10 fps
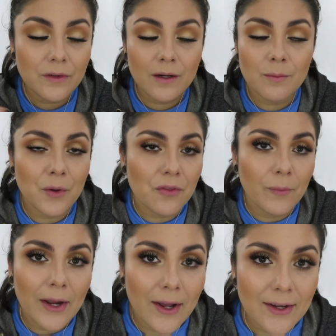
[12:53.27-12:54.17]
fit on both of
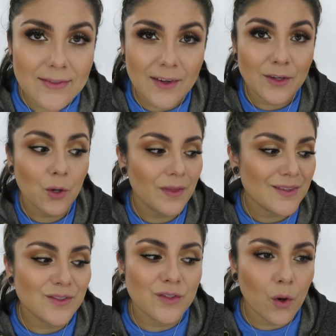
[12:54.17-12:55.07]
my eyes. I know
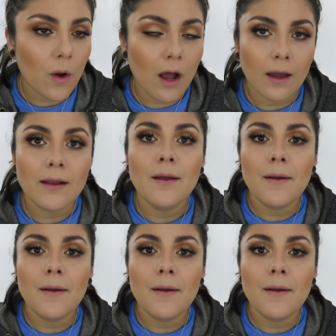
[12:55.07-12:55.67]
that's so odd.